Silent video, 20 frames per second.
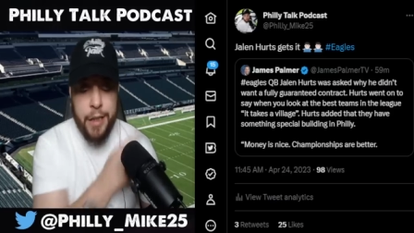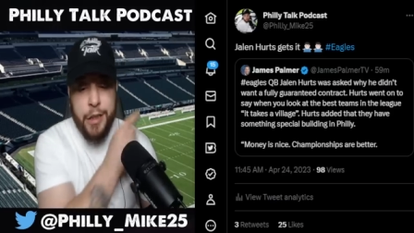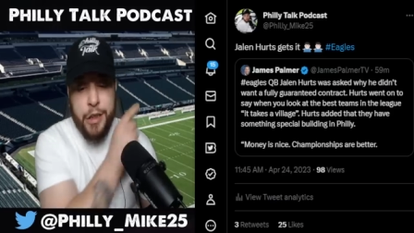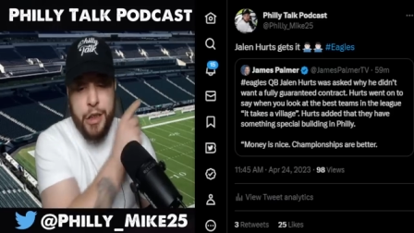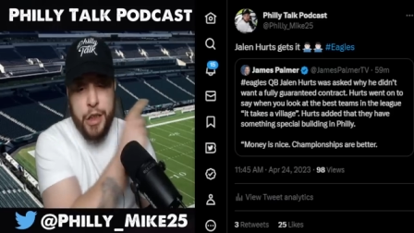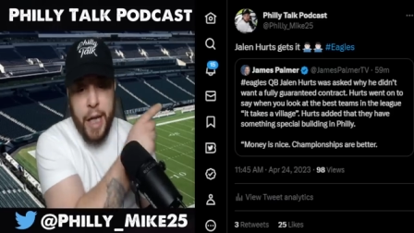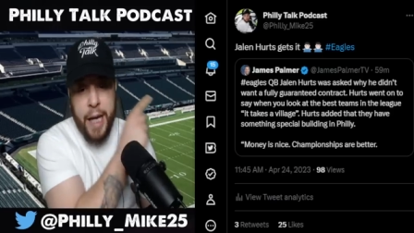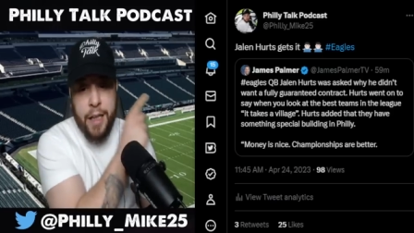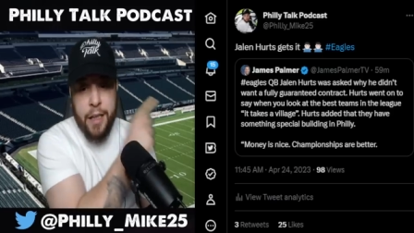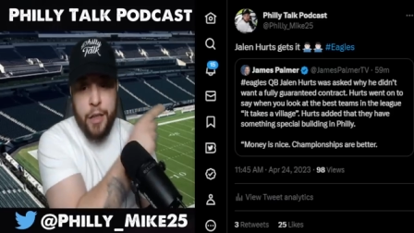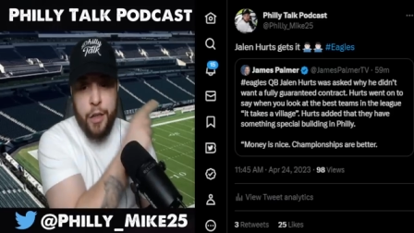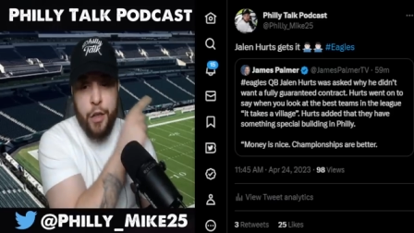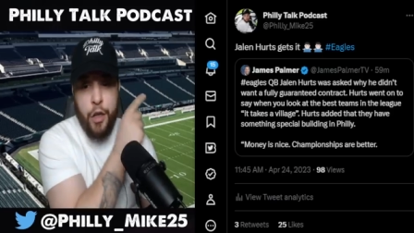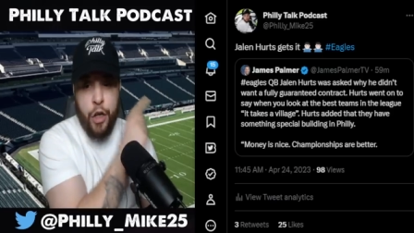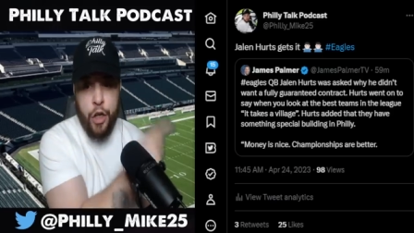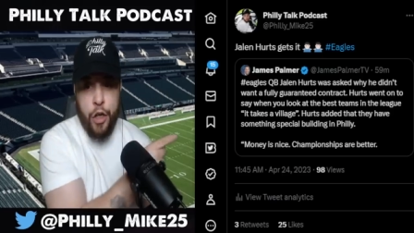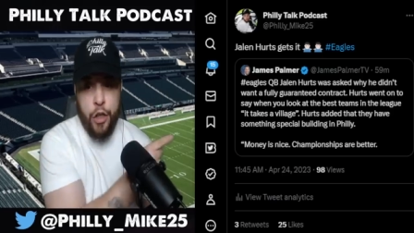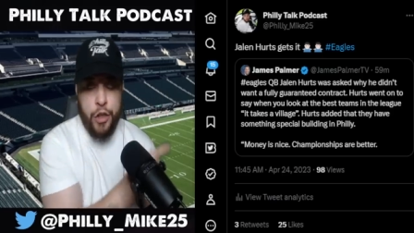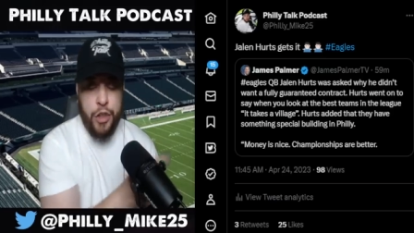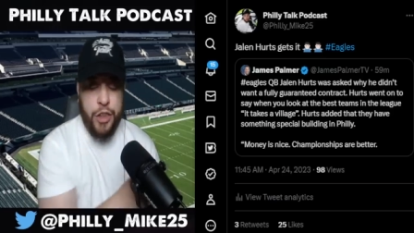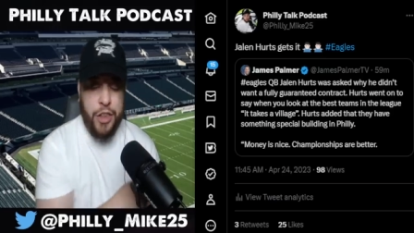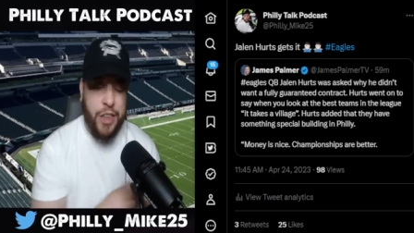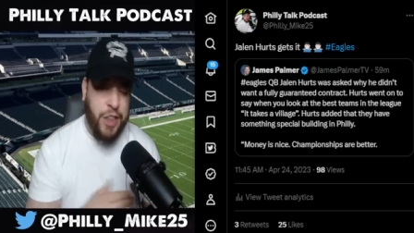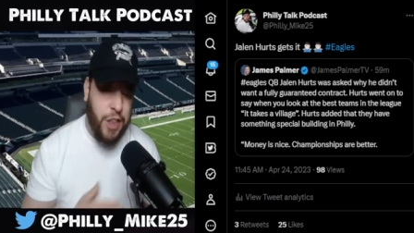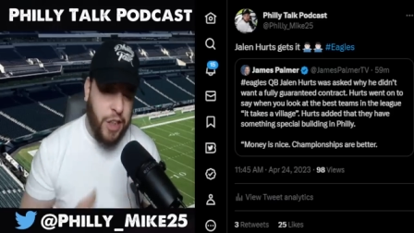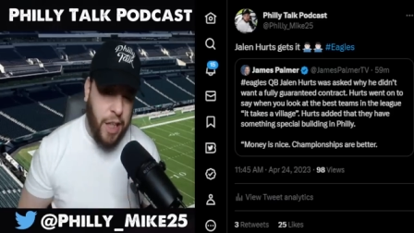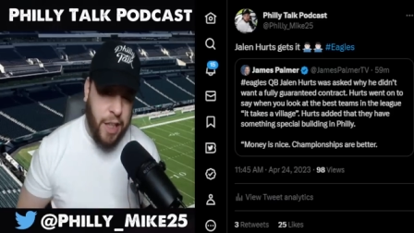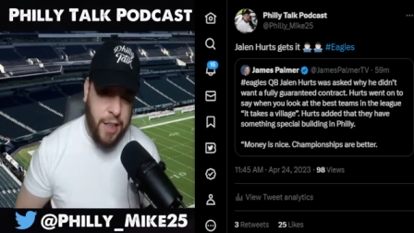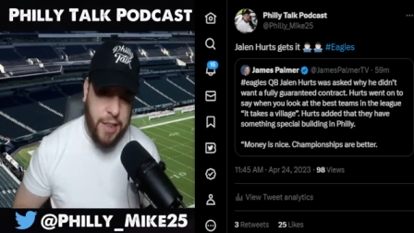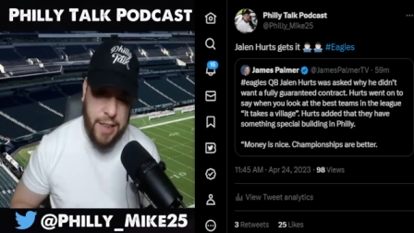Jalen Hurts
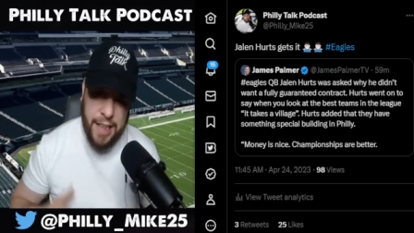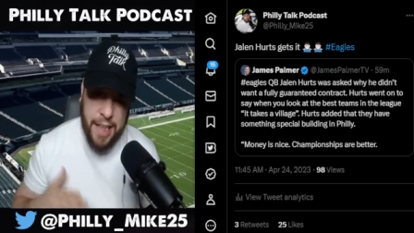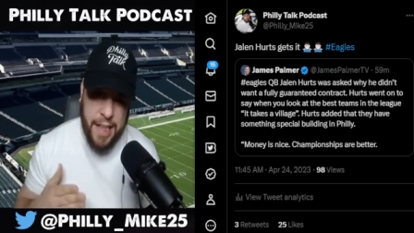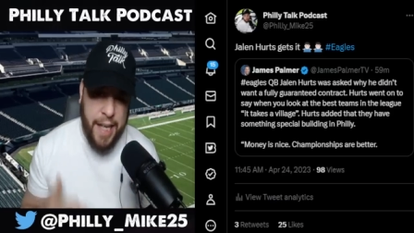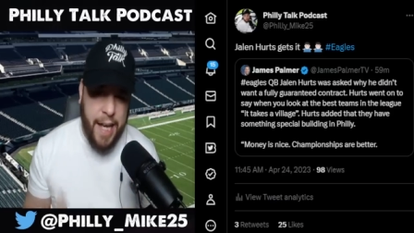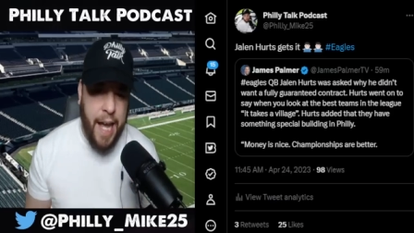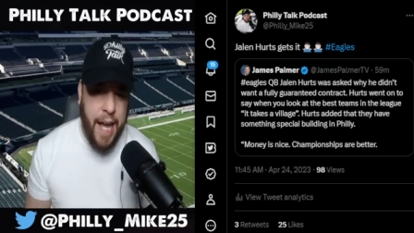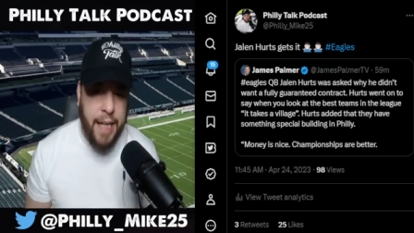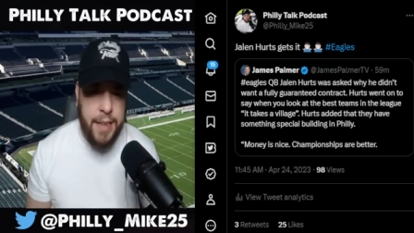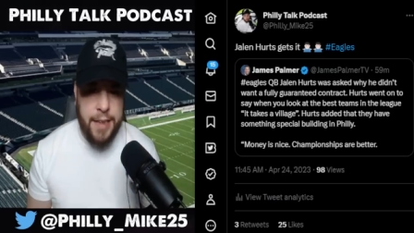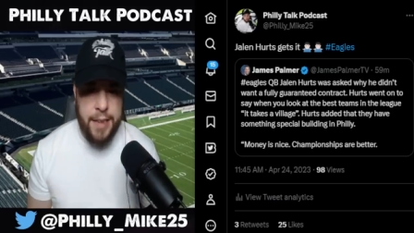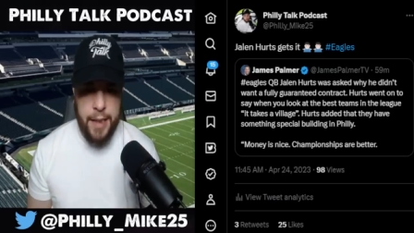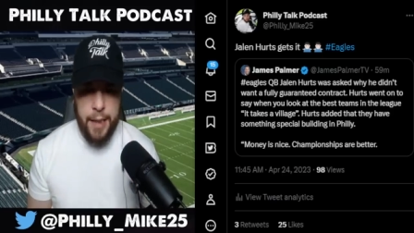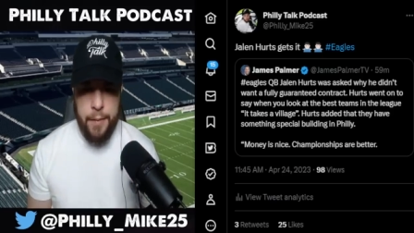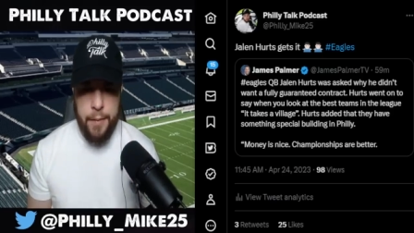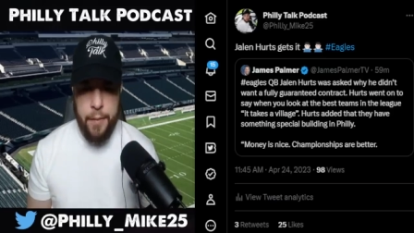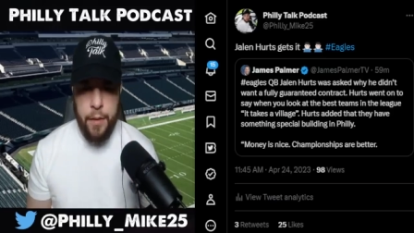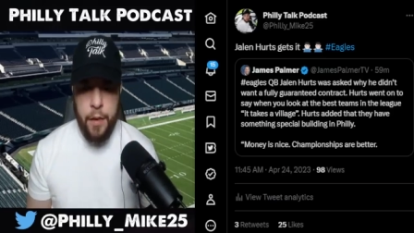just gets it.